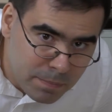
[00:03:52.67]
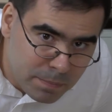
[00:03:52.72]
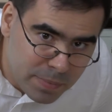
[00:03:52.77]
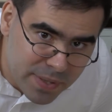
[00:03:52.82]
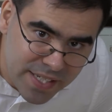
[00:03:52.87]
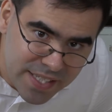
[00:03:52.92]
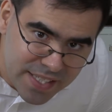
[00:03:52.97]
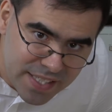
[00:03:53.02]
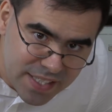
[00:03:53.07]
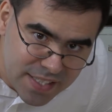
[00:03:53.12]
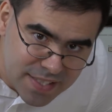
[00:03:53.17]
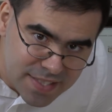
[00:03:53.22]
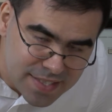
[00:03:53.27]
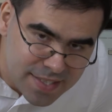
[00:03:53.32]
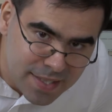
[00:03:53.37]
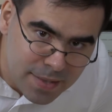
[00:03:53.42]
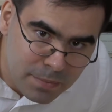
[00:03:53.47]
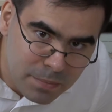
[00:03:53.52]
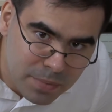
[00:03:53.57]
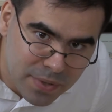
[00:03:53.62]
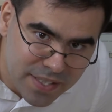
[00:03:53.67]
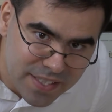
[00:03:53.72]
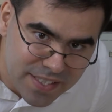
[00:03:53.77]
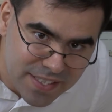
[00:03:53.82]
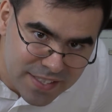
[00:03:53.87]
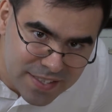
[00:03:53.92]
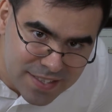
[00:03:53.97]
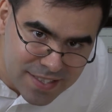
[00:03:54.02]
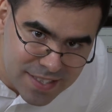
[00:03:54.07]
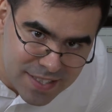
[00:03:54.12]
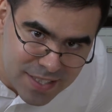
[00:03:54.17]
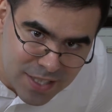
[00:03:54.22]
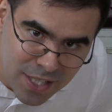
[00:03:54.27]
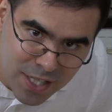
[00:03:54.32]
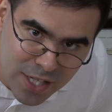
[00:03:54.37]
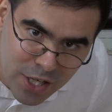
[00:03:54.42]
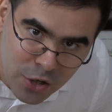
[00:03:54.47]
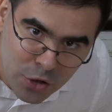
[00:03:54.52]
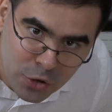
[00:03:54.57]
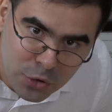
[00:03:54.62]
Please, please,
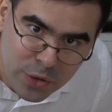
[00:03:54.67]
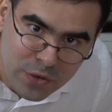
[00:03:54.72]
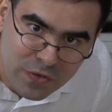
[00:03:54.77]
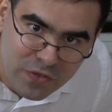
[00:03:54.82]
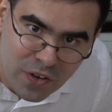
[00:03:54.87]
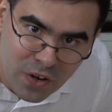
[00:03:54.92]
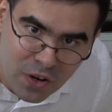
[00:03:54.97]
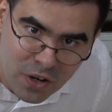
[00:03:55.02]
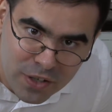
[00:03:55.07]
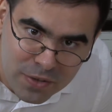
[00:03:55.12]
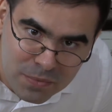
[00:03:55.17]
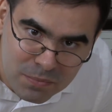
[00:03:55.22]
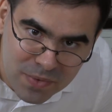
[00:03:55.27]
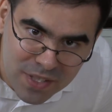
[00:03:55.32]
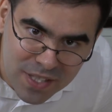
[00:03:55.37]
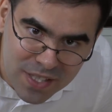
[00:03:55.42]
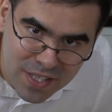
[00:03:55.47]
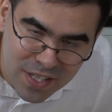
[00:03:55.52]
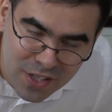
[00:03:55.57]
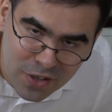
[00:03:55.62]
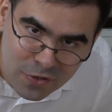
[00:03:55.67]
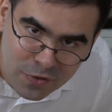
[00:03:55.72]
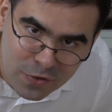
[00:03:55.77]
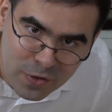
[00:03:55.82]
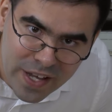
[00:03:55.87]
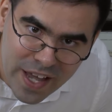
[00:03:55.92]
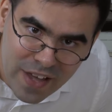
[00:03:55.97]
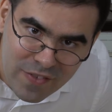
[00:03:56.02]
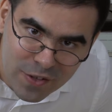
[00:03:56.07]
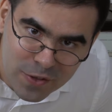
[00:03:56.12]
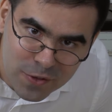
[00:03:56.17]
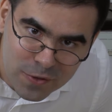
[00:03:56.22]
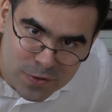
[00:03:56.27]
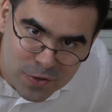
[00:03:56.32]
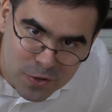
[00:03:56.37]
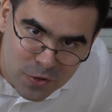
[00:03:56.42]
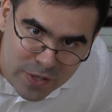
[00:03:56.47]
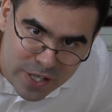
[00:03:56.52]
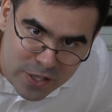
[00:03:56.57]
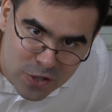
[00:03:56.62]
reward me for having to
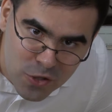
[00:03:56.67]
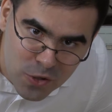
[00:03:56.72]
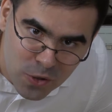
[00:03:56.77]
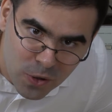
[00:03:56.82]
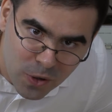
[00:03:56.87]
stretch